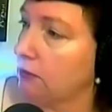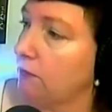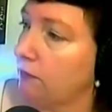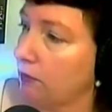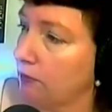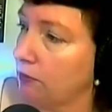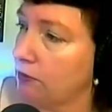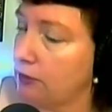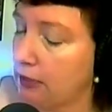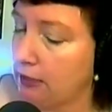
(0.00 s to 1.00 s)
farmers
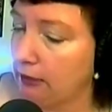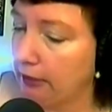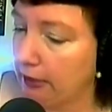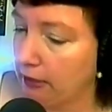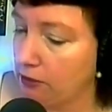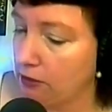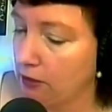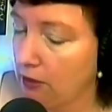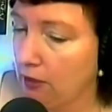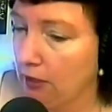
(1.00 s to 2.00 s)
and the land.
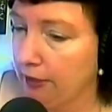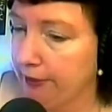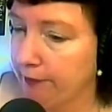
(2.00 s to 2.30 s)
Um,